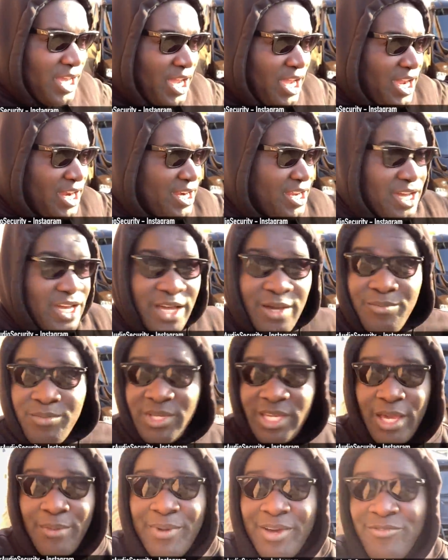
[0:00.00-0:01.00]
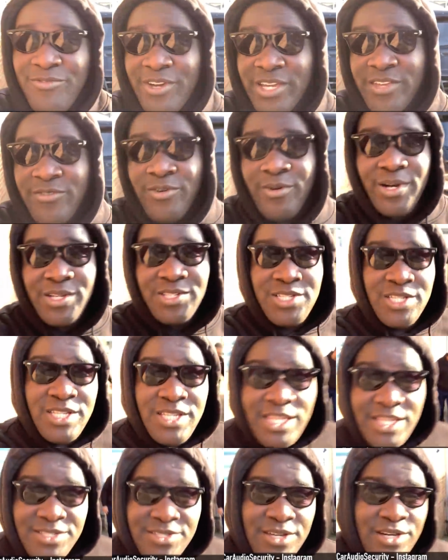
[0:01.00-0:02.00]
And yeah, man, thank you for
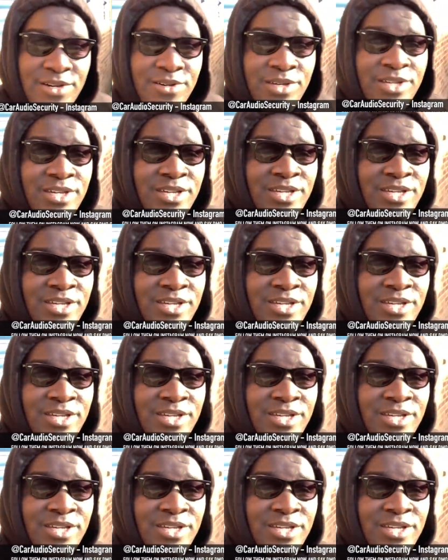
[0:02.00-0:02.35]
watching. Let's go.